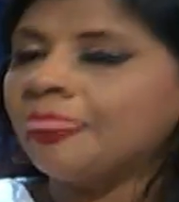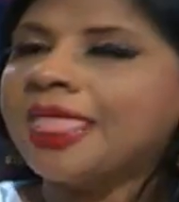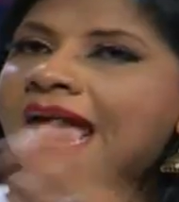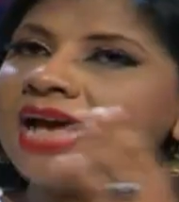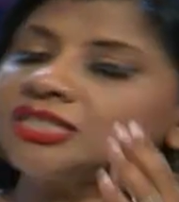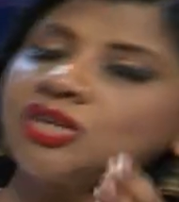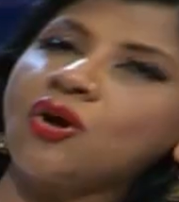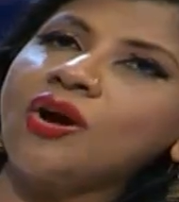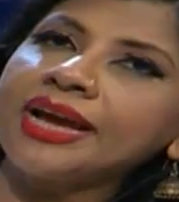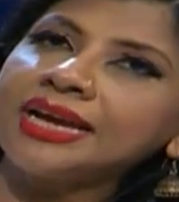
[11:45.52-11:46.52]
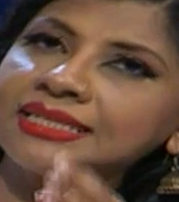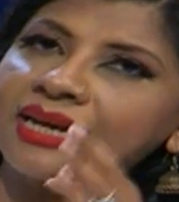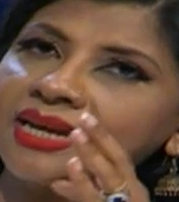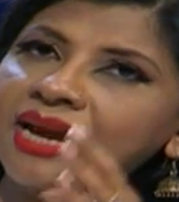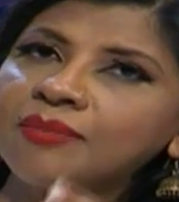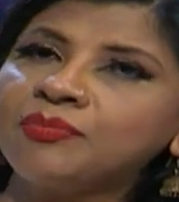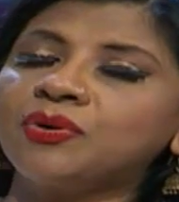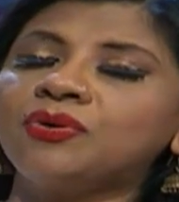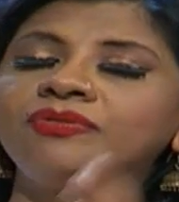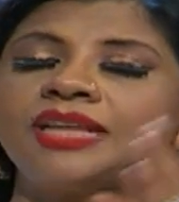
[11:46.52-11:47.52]
As long as I can
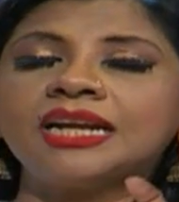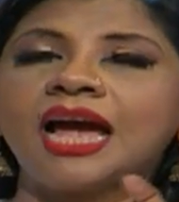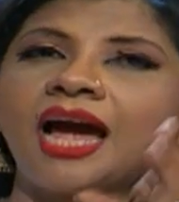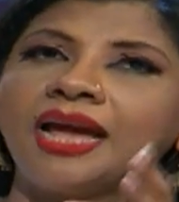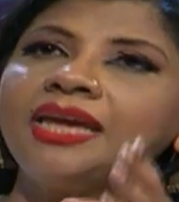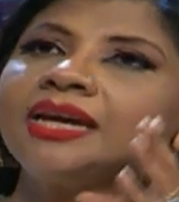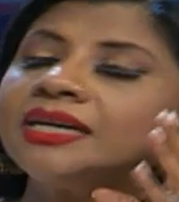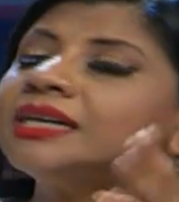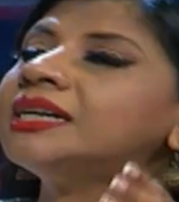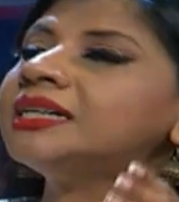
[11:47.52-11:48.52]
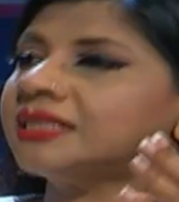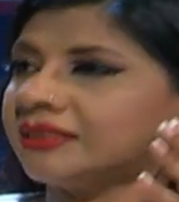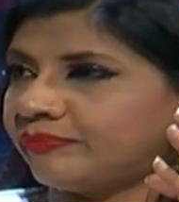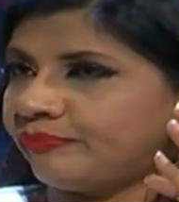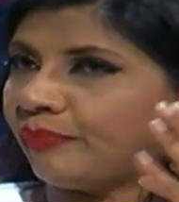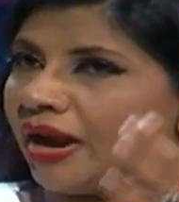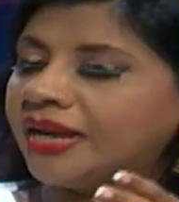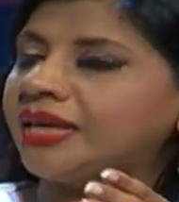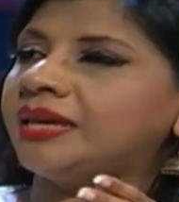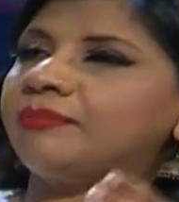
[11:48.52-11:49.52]
prove that I earn money,